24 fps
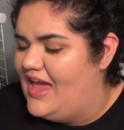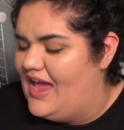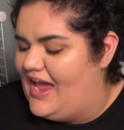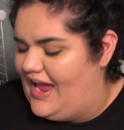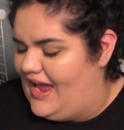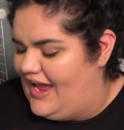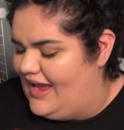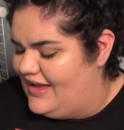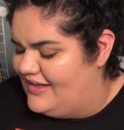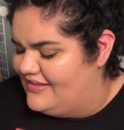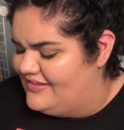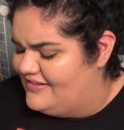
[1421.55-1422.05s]

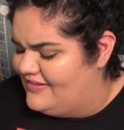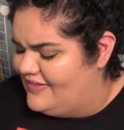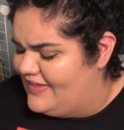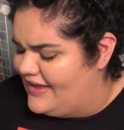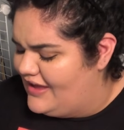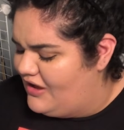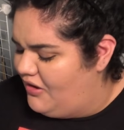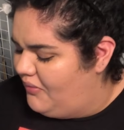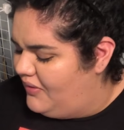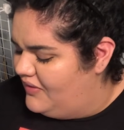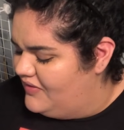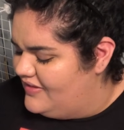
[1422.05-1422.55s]
And so they
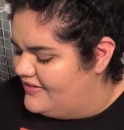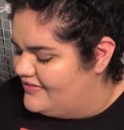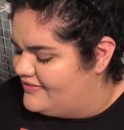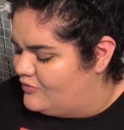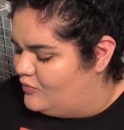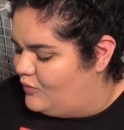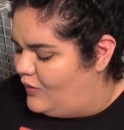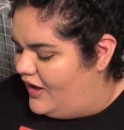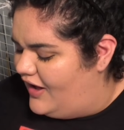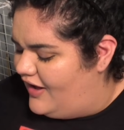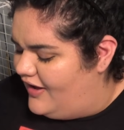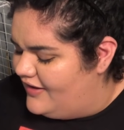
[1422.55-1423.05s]
go on this
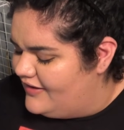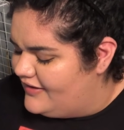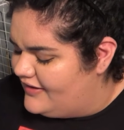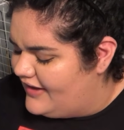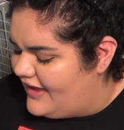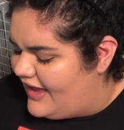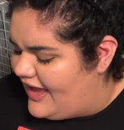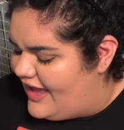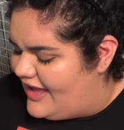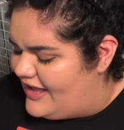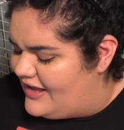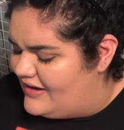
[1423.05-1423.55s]
walk,
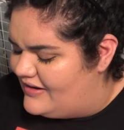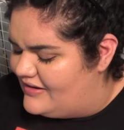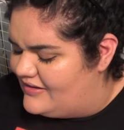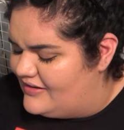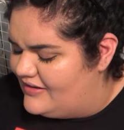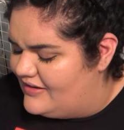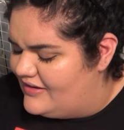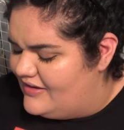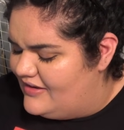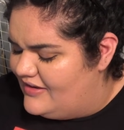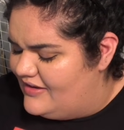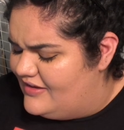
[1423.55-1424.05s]
and
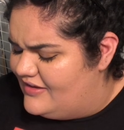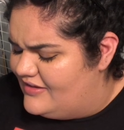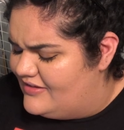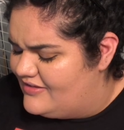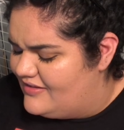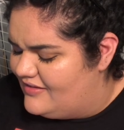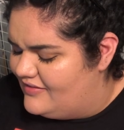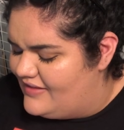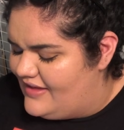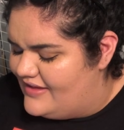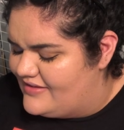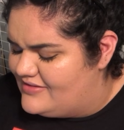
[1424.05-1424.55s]

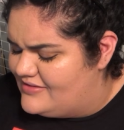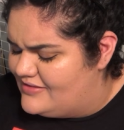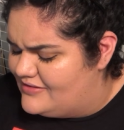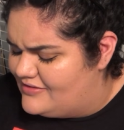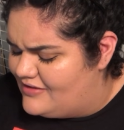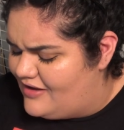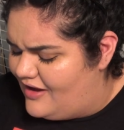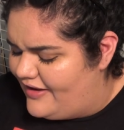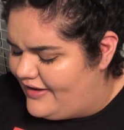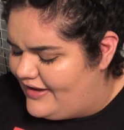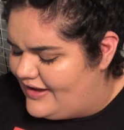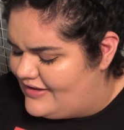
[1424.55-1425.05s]
Celeste is
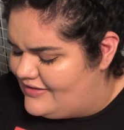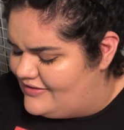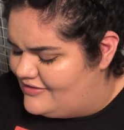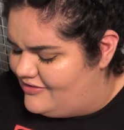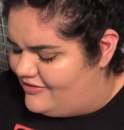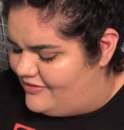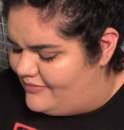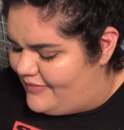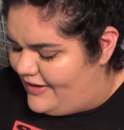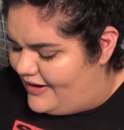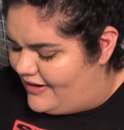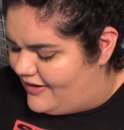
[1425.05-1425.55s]
talking to
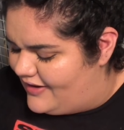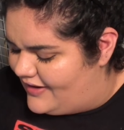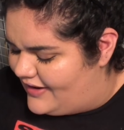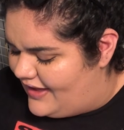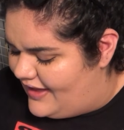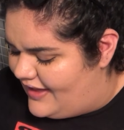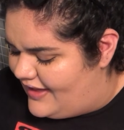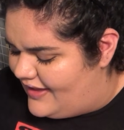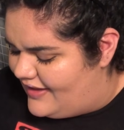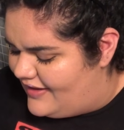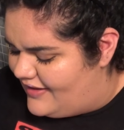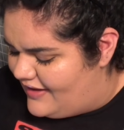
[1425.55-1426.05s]
America
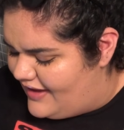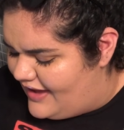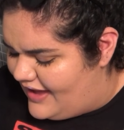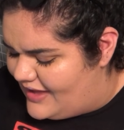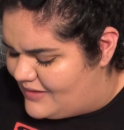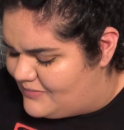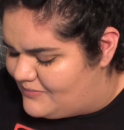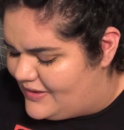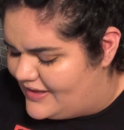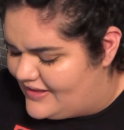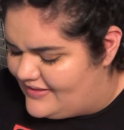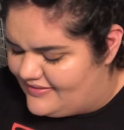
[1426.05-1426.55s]

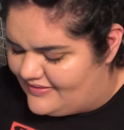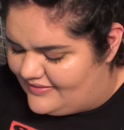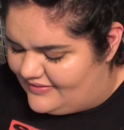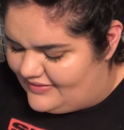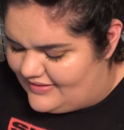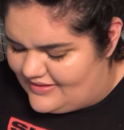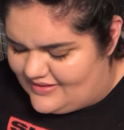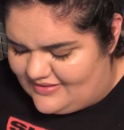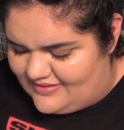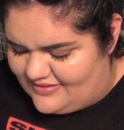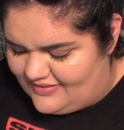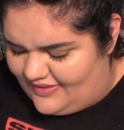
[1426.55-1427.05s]
and
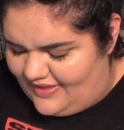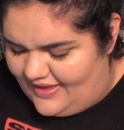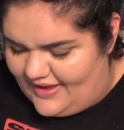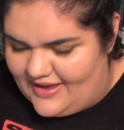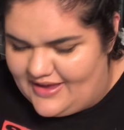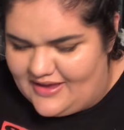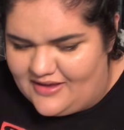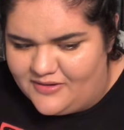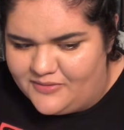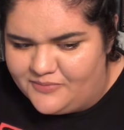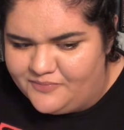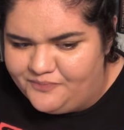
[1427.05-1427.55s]
basically is
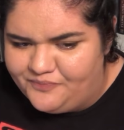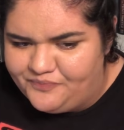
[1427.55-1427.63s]
like,